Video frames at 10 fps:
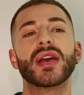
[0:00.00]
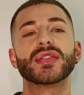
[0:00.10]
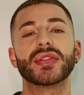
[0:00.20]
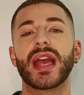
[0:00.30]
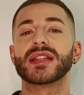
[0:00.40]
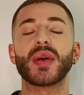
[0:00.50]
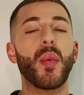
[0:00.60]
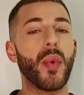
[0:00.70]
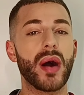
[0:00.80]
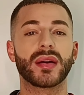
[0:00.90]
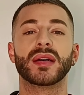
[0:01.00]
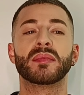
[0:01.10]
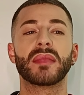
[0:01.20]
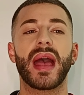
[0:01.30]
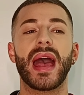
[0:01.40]
So yes,
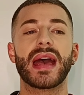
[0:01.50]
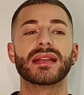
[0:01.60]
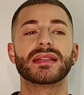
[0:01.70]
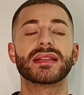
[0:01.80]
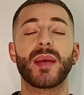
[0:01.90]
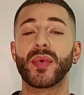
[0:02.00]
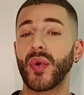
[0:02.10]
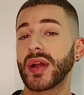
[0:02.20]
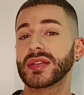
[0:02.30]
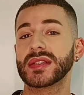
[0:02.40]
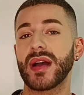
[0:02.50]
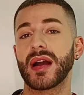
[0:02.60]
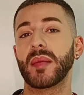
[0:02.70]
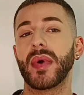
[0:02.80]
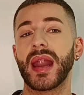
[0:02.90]
welcome. And I'm going to
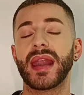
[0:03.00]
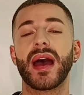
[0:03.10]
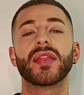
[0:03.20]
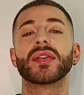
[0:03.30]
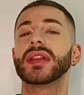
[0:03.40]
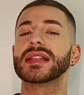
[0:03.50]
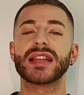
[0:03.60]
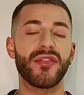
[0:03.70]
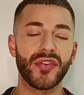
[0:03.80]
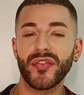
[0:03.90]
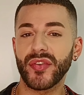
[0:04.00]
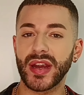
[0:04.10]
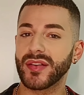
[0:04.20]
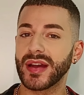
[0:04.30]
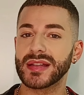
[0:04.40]
talk about another Lattafa
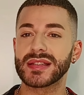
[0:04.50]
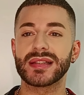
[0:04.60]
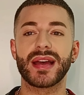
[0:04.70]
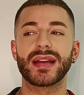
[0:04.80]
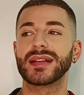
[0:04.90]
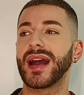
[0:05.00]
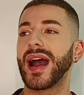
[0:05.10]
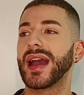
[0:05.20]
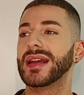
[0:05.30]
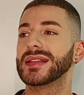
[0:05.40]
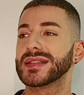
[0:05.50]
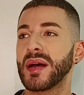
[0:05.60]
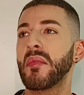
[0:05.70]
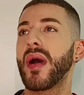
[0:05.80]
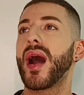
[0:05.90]
fragrance. Like I
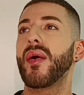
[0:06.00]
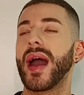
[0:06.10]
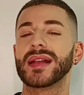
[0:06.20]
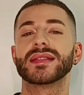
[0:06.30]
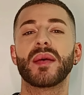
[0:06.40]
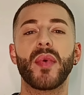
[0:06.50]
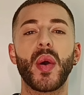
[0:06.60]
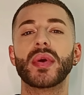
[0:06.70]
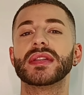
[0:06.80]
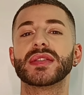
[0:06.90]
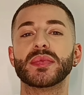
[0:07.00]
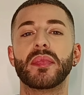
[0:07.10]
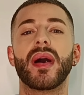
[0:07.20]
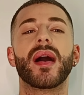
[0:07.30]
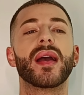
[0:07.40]
somehow end up always to
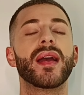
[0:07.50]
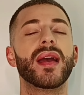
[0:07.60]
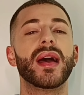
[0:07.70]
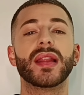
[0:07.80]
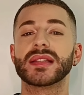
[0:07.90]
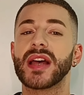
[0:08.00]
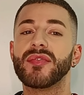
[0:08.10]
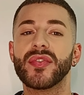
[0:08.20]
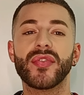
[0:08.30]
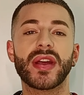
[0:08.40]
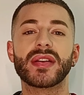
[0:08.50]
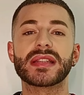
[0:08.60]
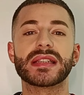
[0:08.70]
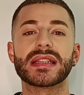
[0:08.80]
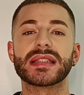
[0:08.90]
buy Lattafa
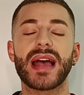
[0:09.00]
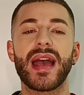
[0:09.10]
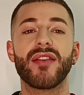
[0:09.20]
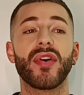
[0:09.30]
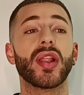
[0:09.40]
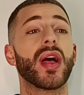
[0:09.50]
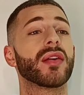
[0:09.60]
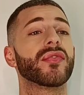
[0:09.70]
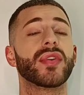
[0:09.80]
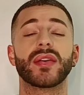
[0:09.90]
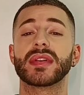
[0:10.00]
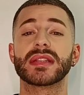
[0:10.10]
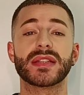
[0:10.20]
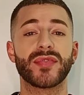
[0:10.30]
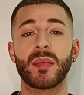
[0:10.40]
fragrances. I have a lot of
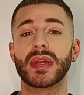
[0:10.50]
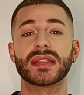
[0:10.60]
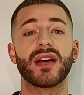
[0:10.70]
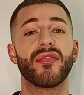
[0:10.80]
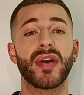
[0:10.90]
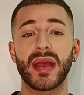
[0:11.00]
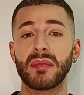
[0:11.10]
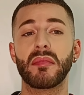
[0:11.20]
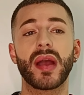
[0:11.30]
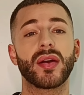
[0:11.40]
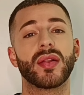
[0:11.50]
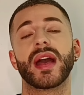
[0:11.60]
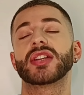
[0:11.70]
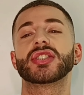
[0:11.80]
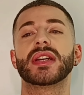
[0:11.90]
fragrances from Lattafa in my
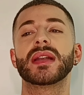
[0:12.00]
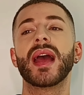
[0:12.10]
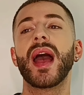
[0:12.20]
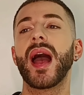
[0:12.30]
collection.